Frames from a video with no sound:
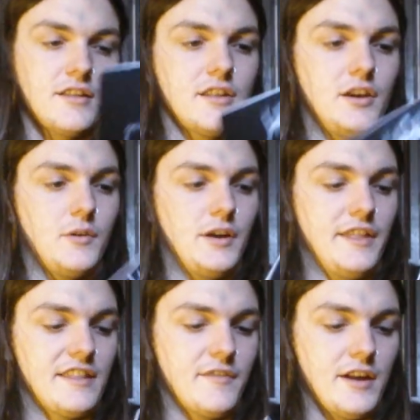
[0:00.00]
So uh,
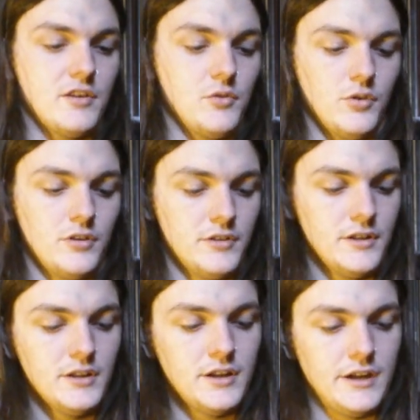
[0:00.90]
that's very cool.
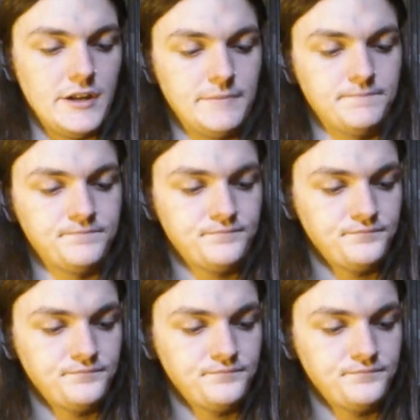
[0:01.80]
Um,